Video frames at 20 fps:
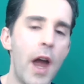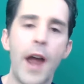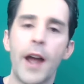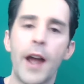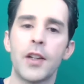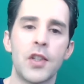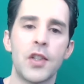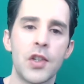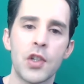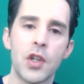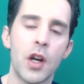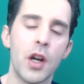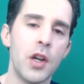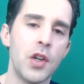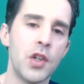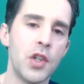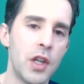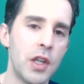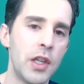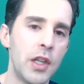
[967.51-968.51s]

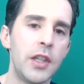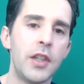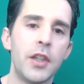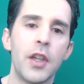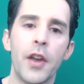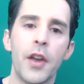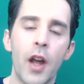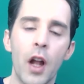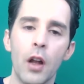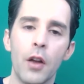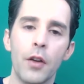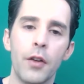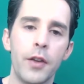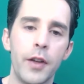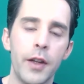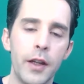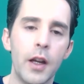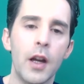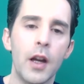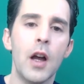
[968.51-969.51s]
exercising, eating
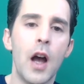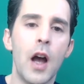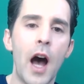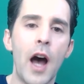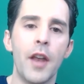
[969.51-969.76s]
healthy,